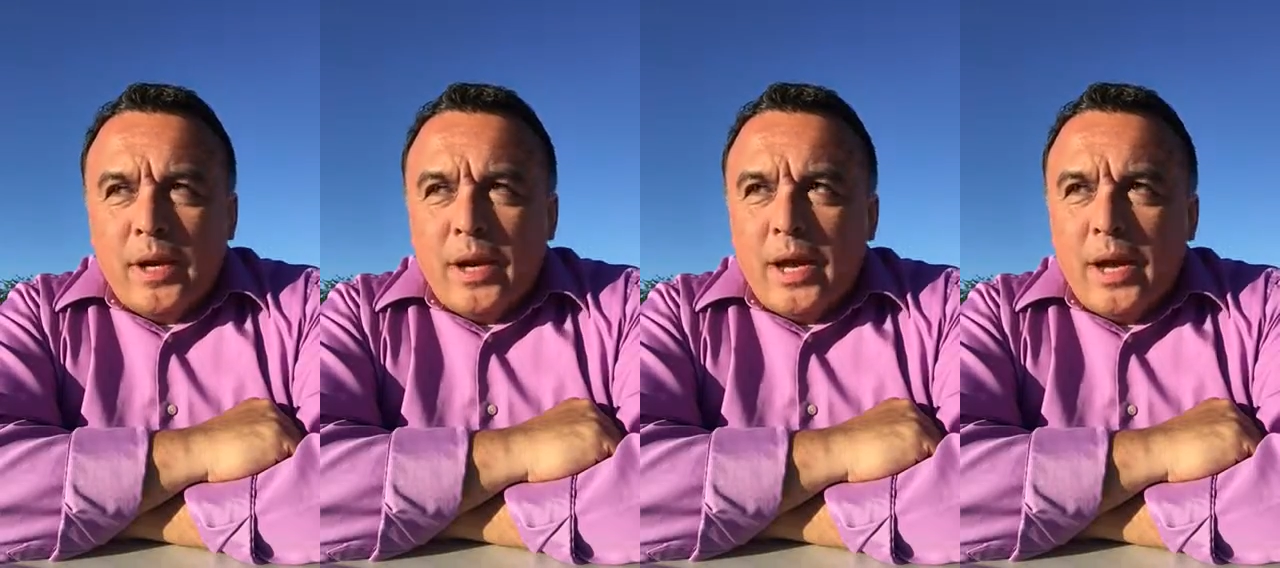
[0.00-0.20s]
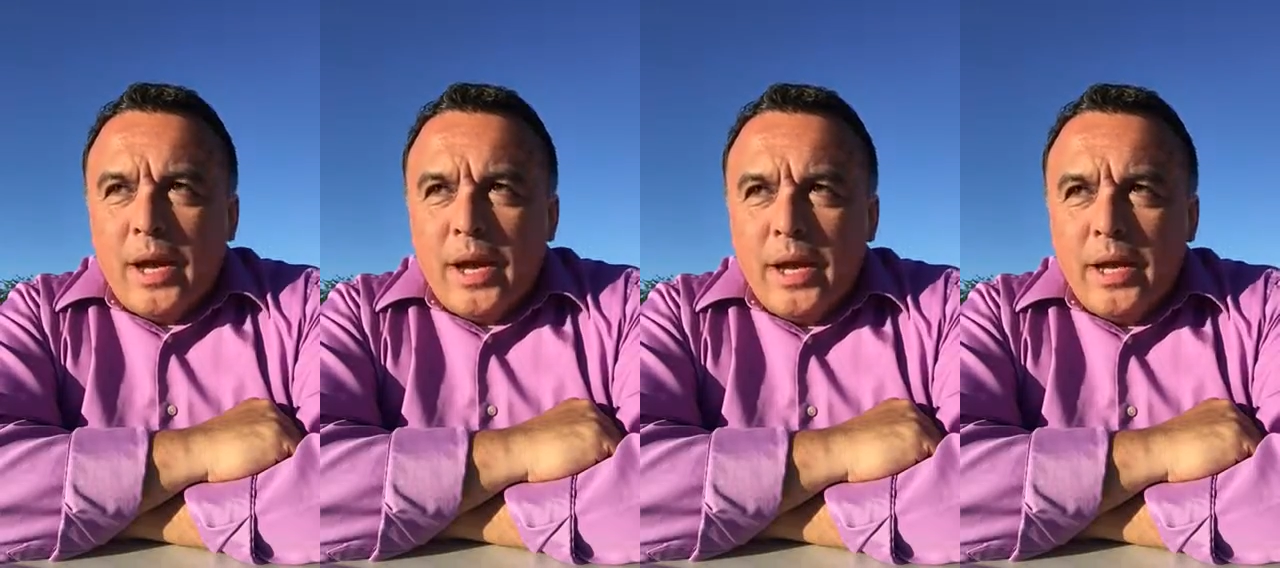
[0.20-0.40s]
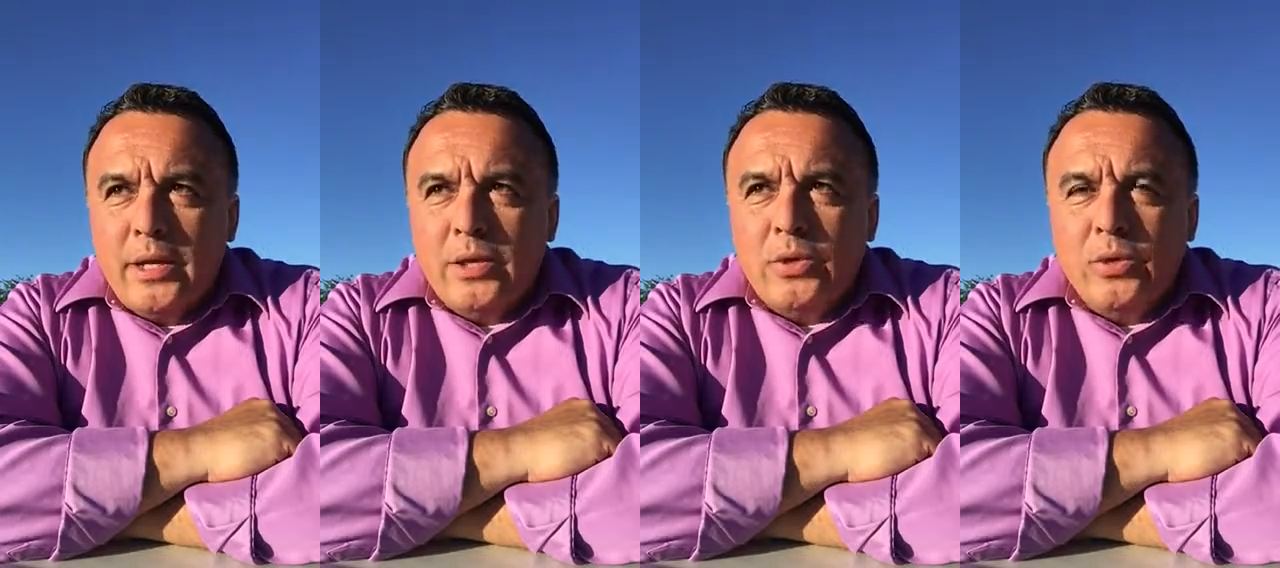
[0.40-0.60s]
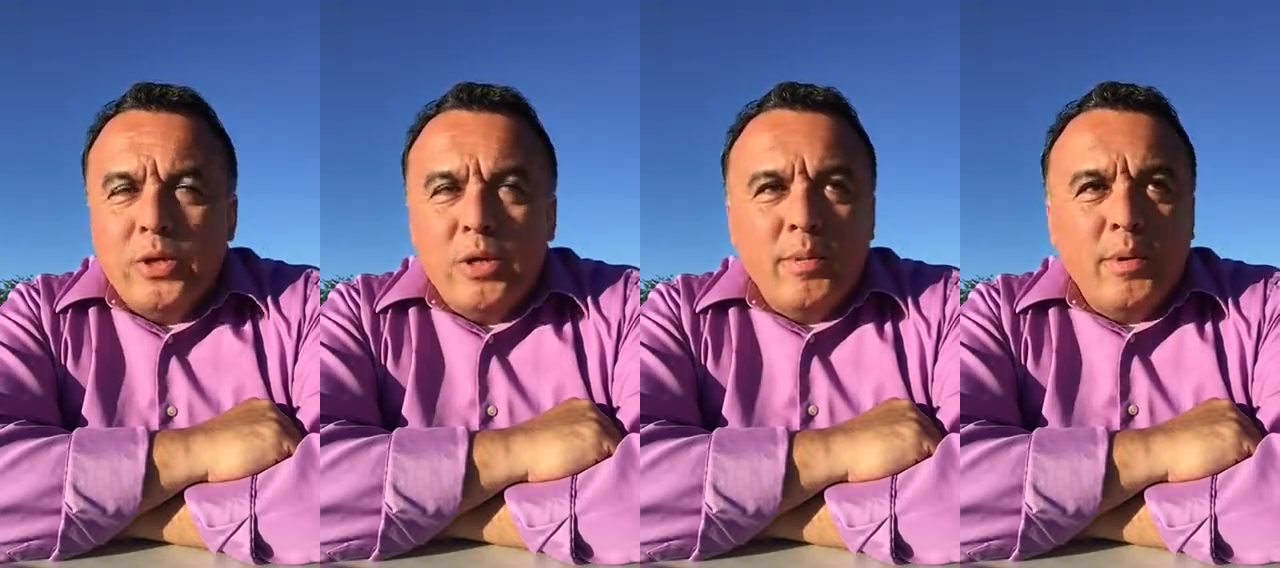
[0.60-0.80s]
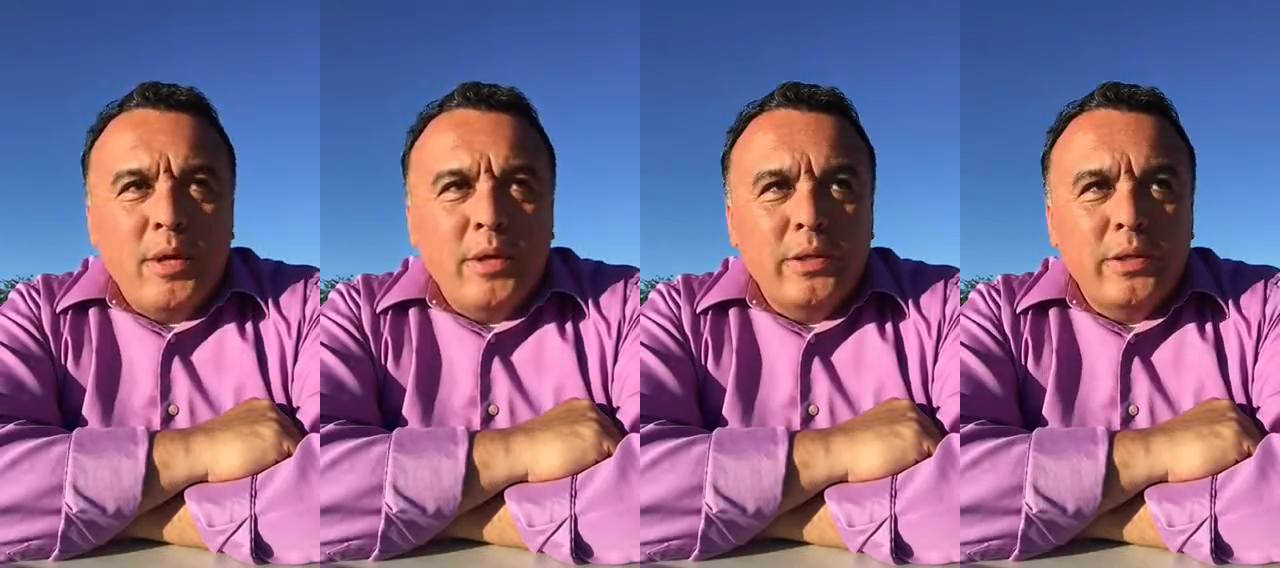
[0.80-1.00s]
I had to
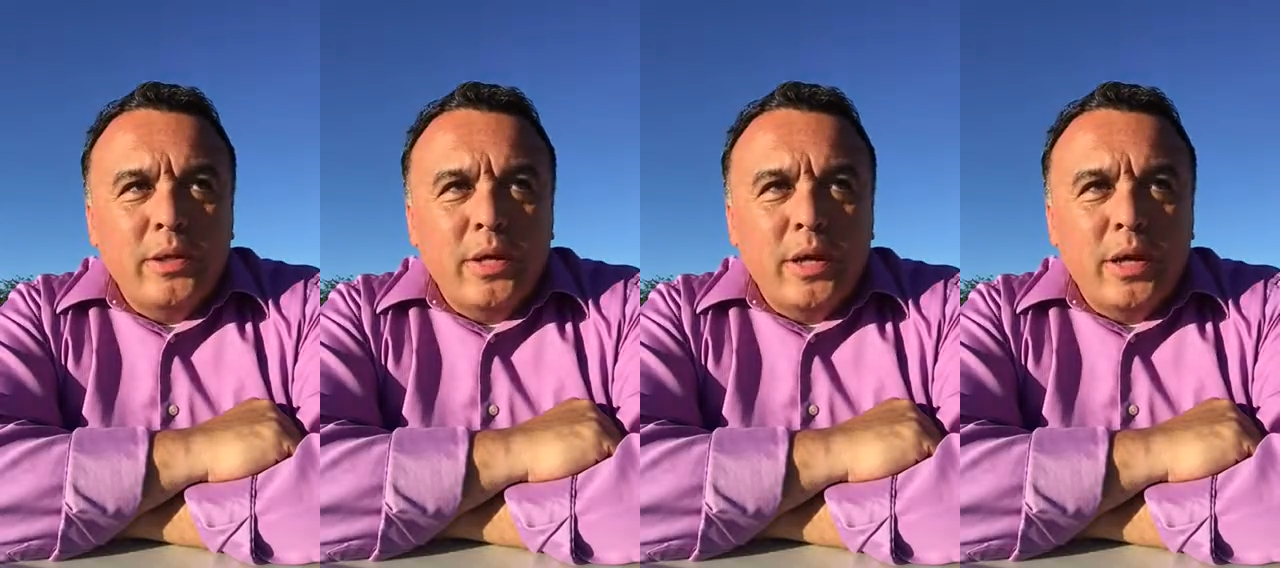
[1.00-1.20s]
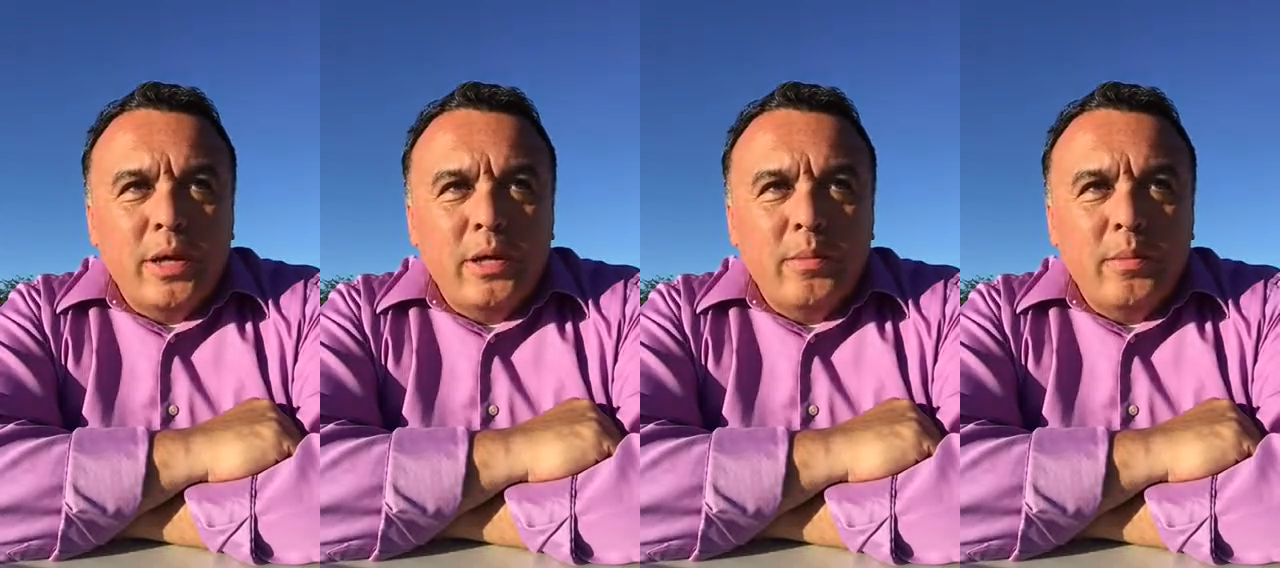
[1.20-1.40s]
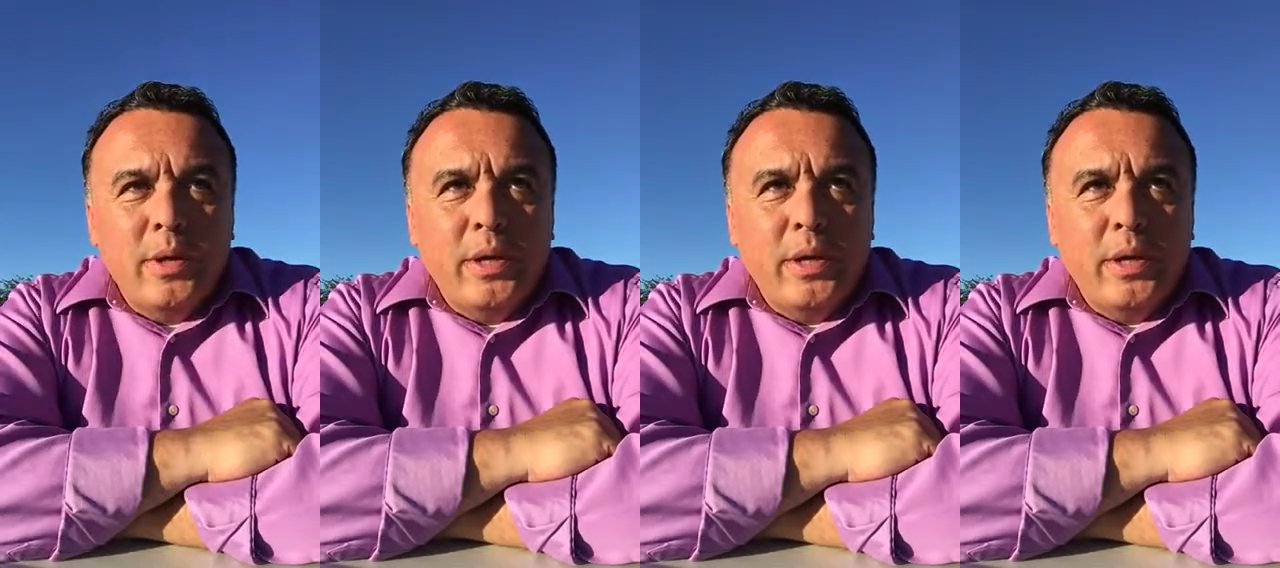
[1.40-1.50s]
come outside